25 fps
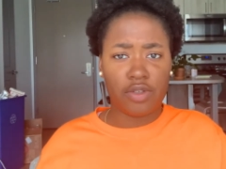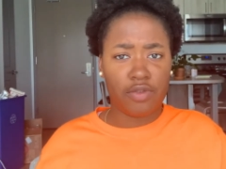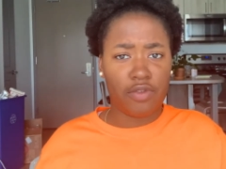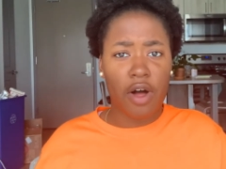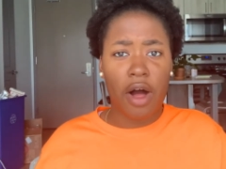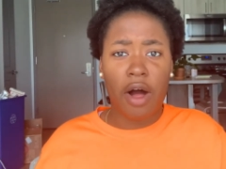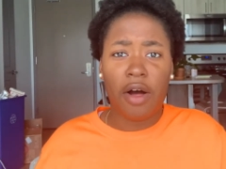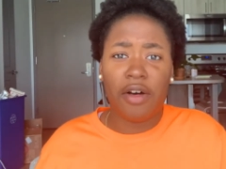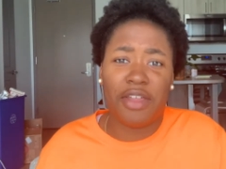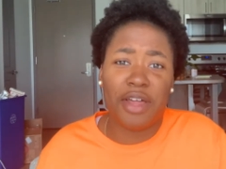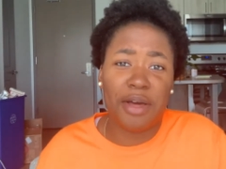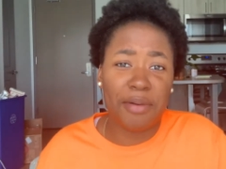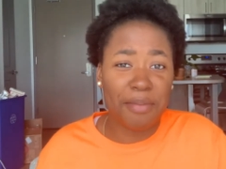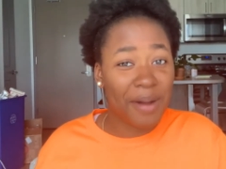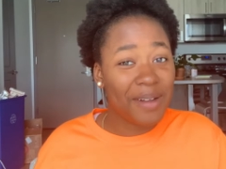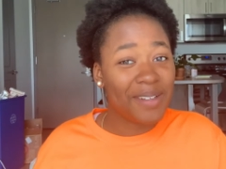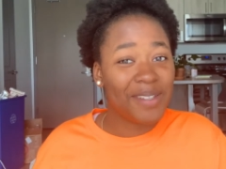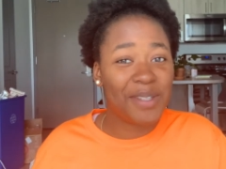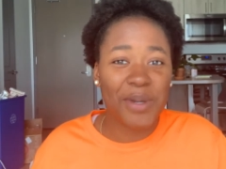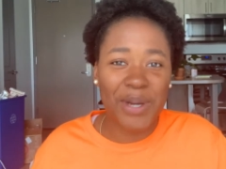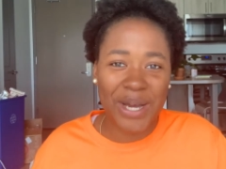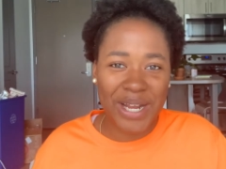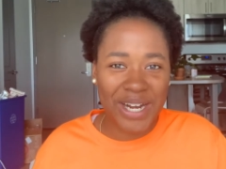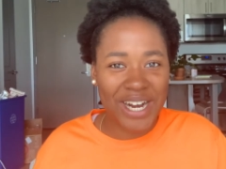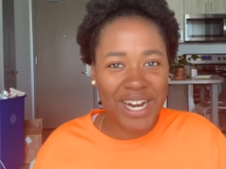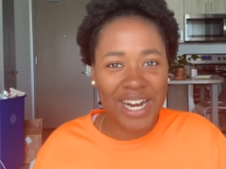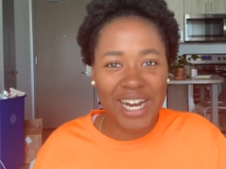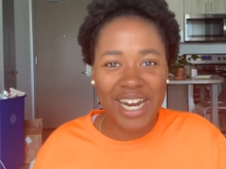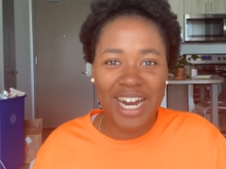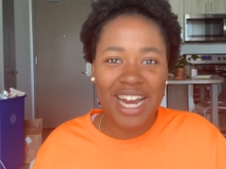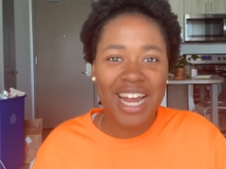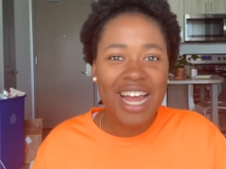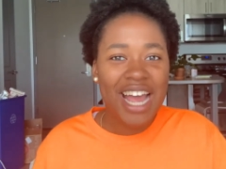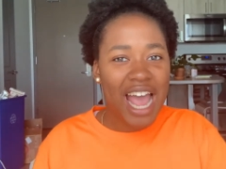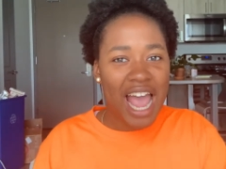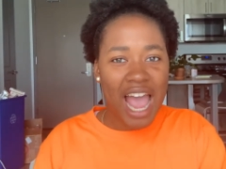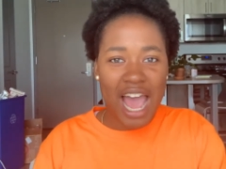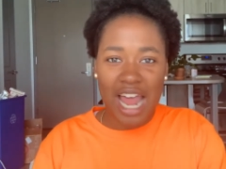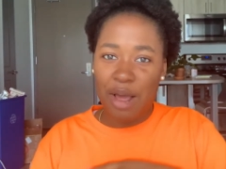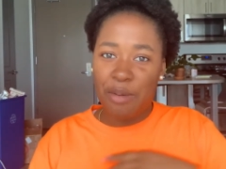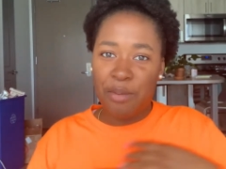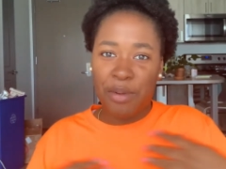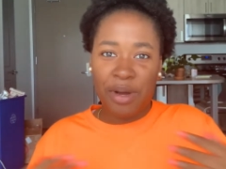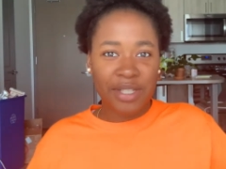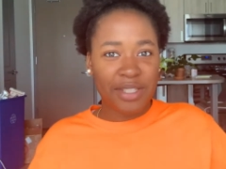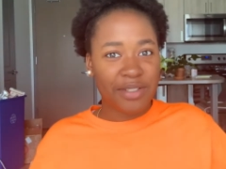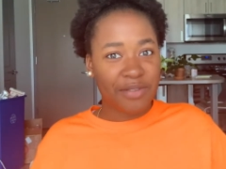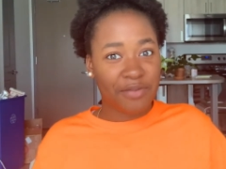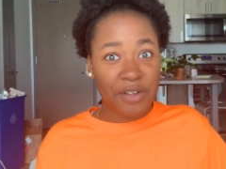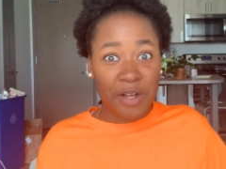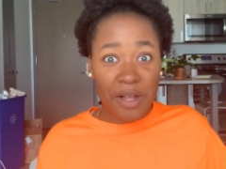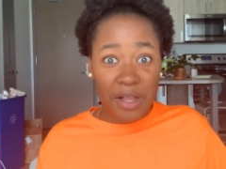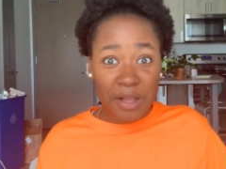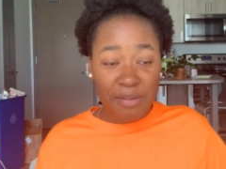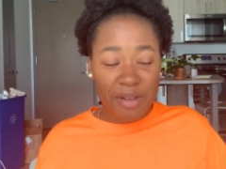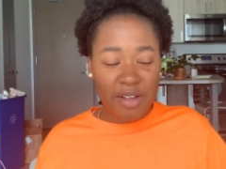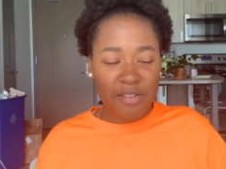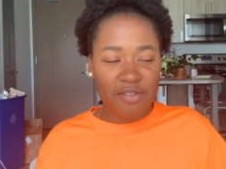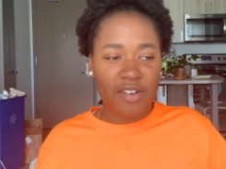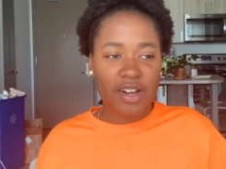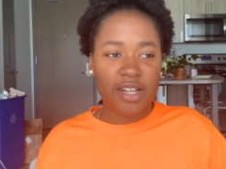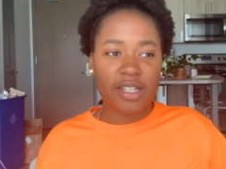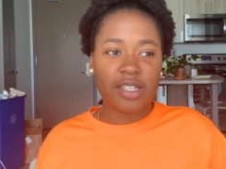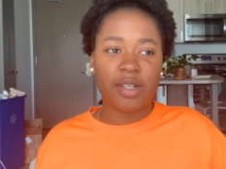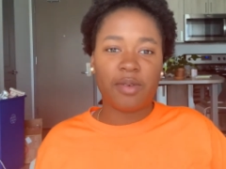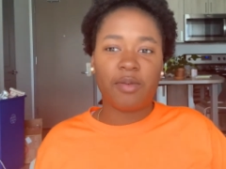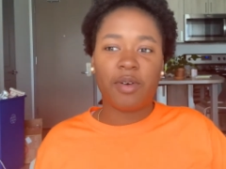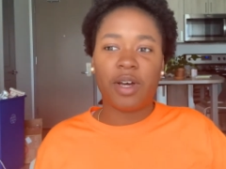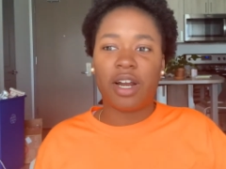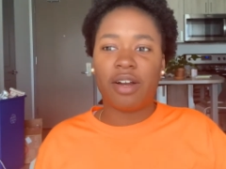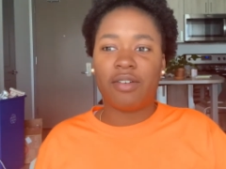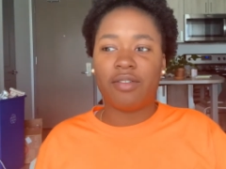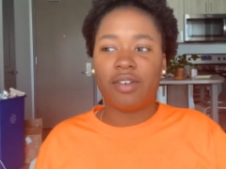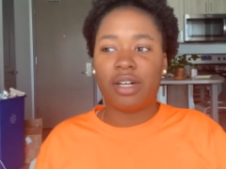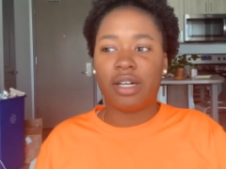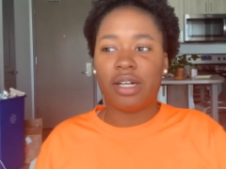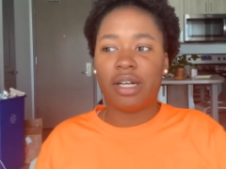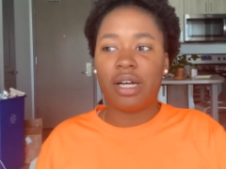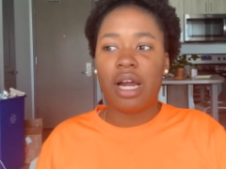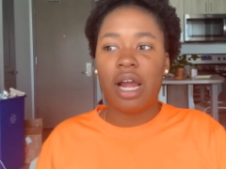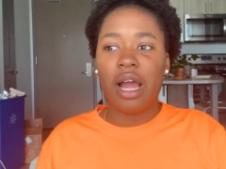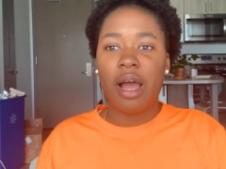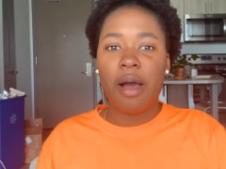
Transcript: follow them on Twitter and I wanted to follow my friends and whatever.